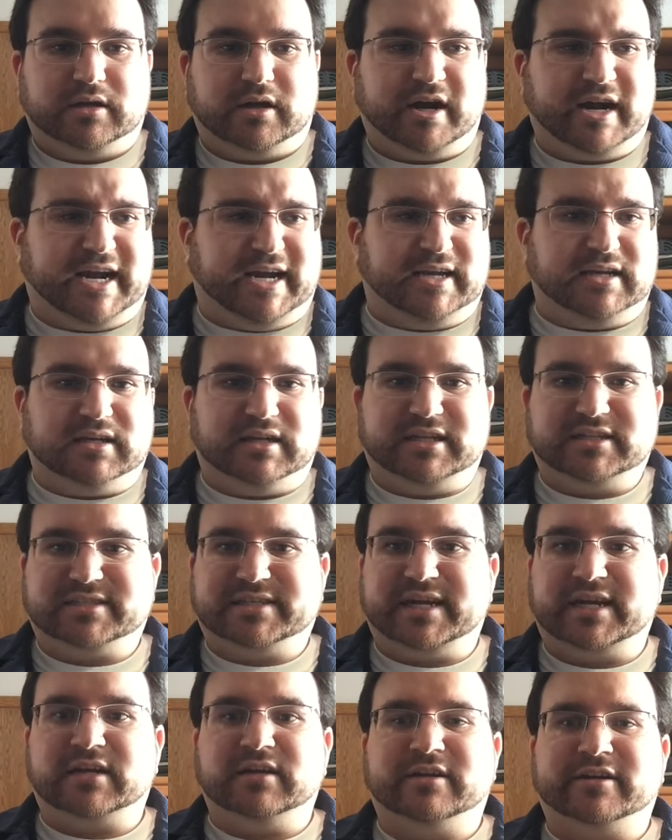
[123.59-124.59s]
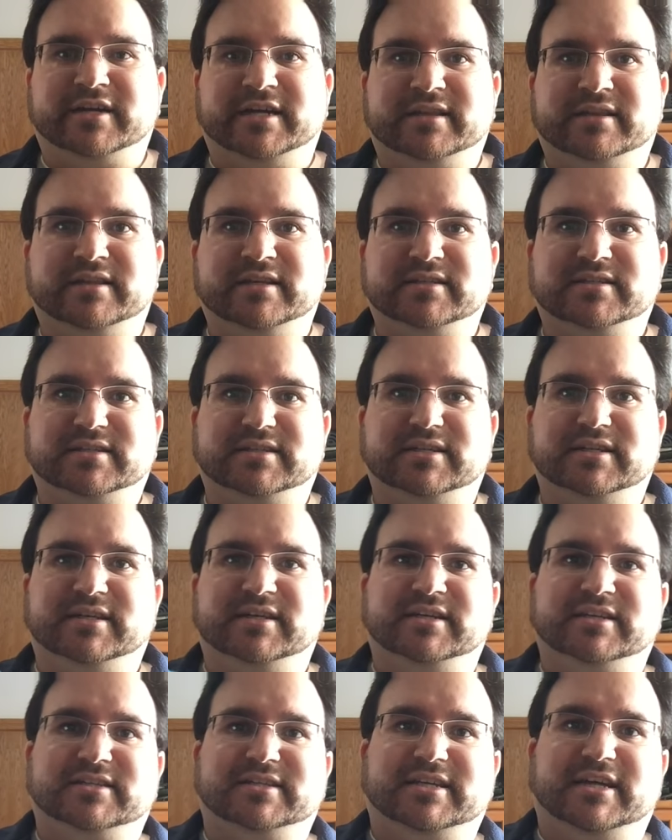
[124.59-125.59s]
Alright, let's take a look at this
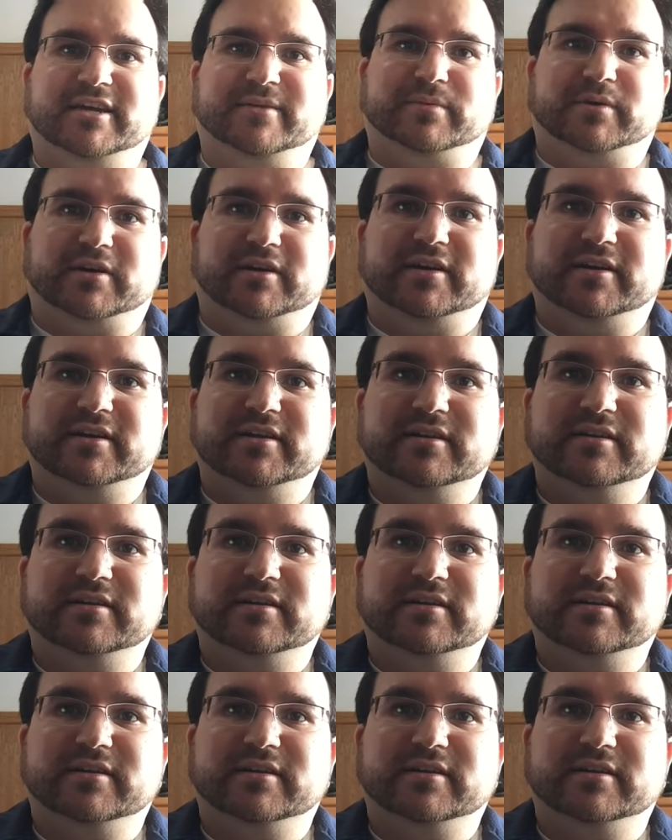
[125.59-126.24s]
saber.